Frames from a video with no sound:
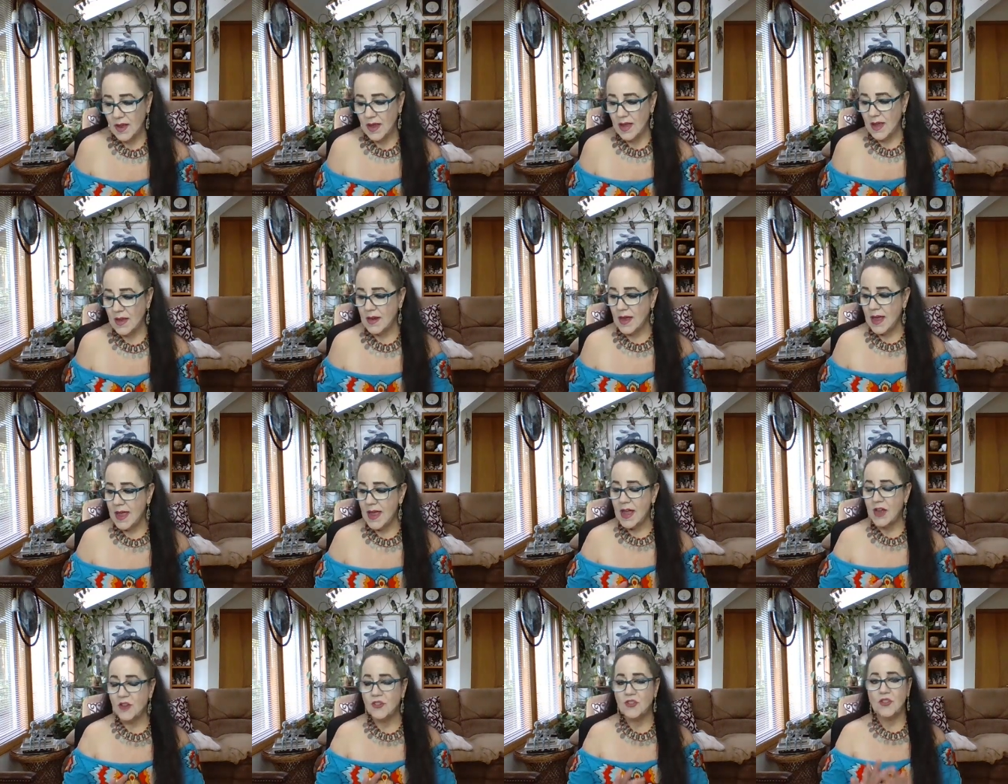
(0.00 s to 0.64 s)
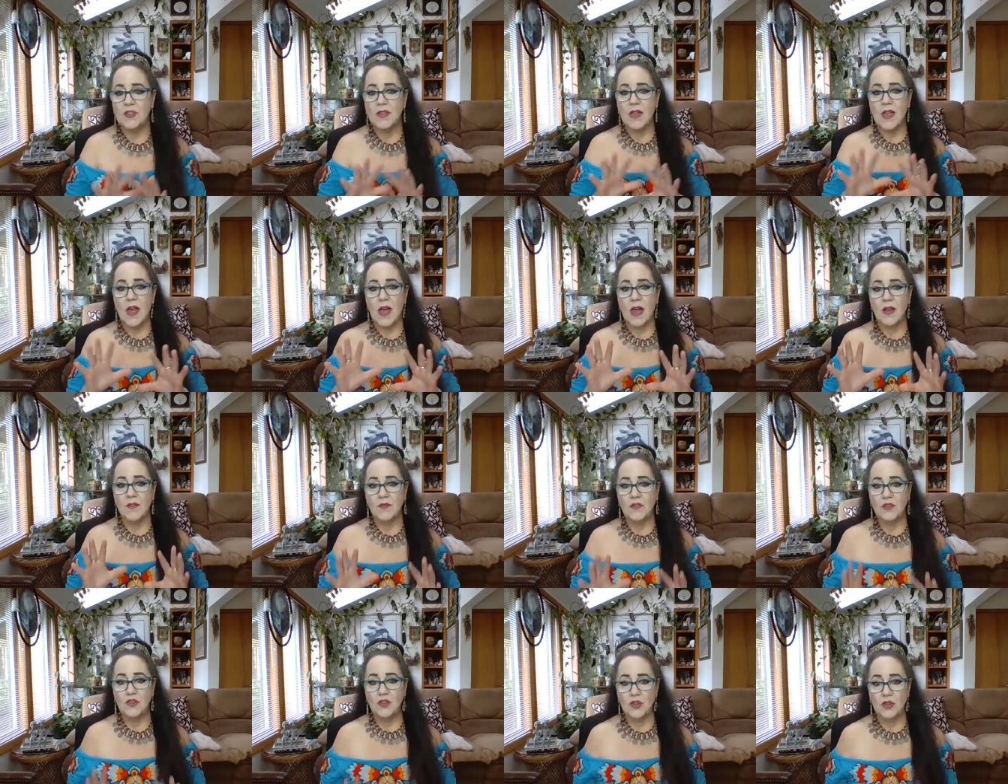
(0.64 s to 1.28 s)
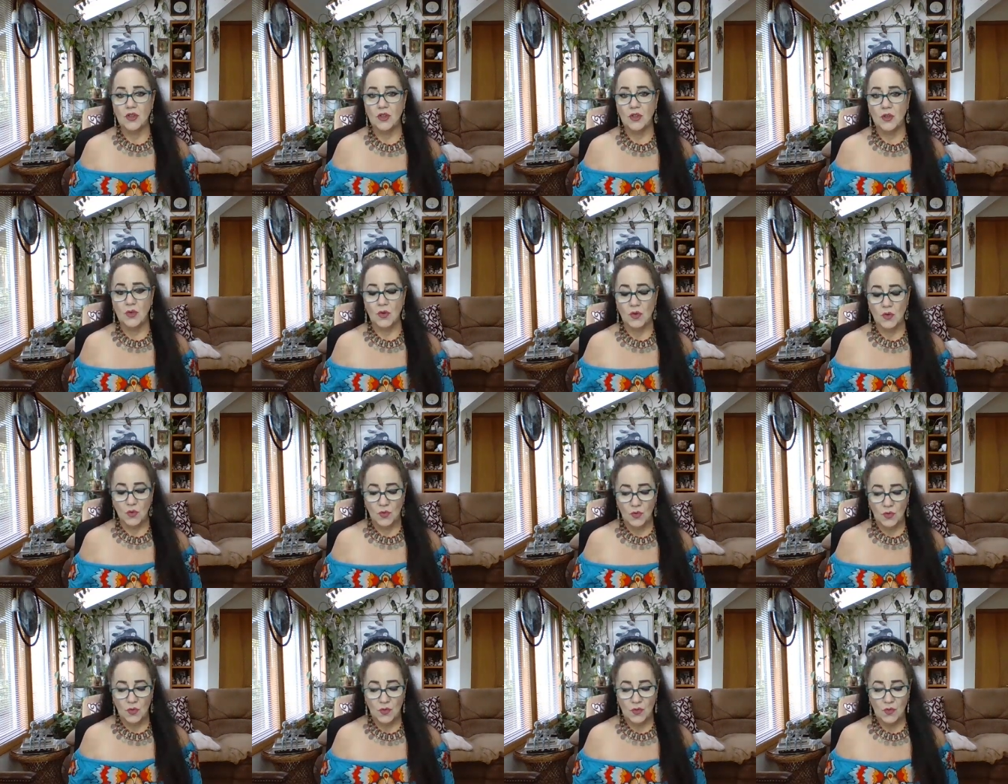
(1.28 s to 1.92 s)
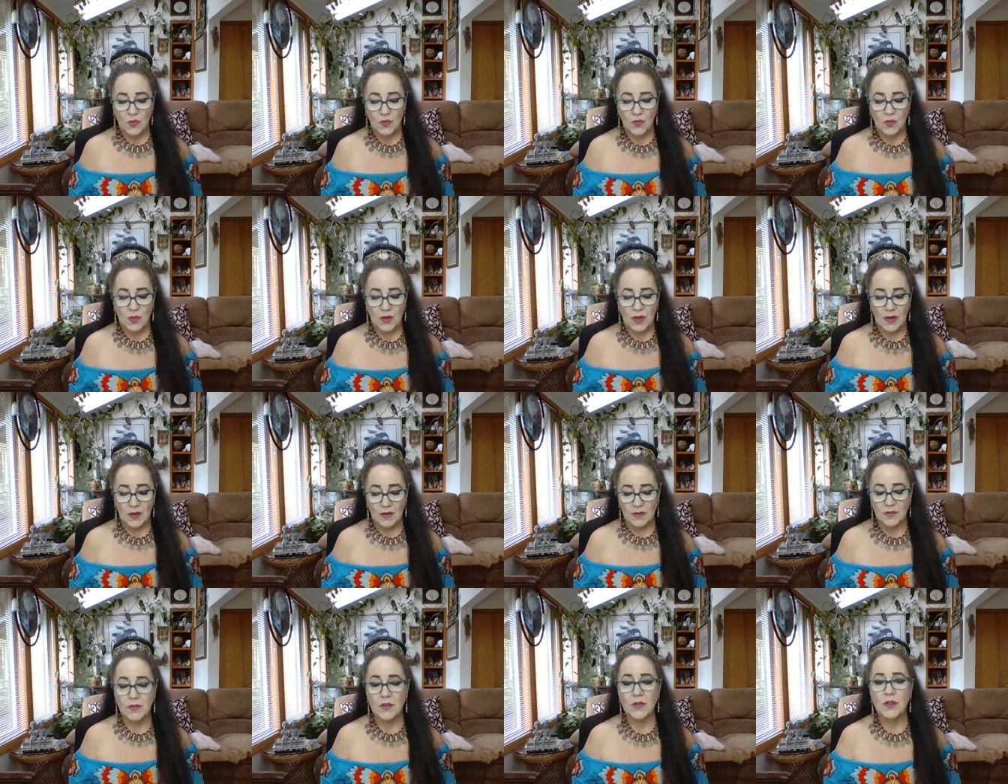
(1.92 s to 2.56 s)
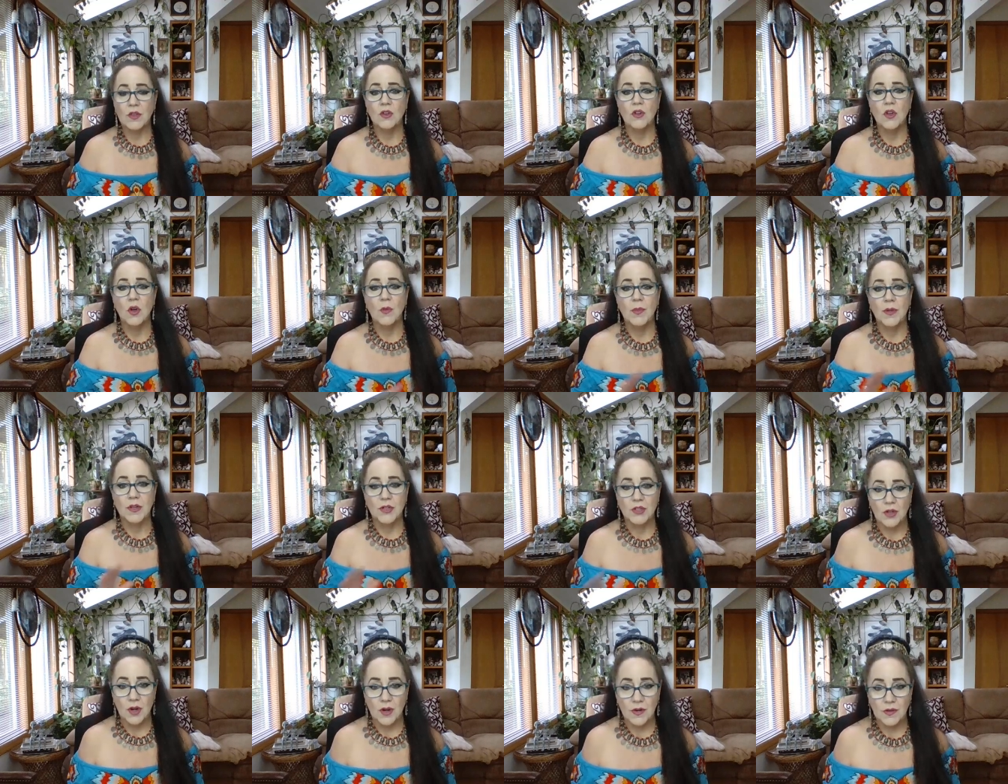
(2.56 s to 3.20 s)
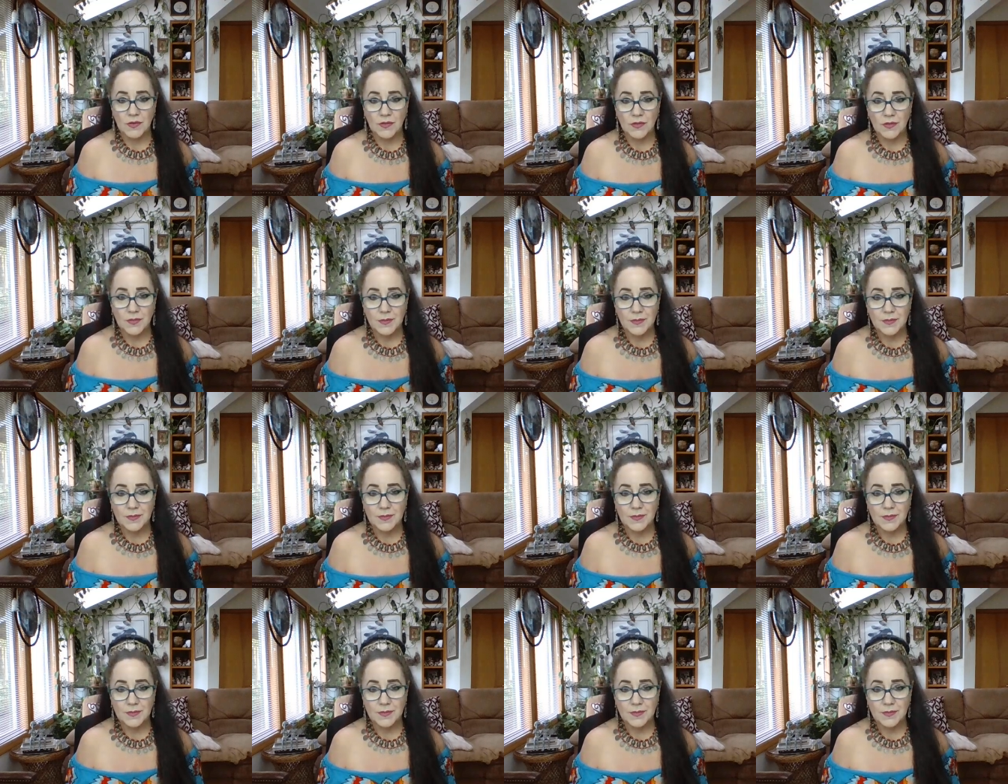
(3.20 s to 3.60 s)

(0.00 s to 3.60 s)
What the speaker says: and I actually have two, is the canopic jars,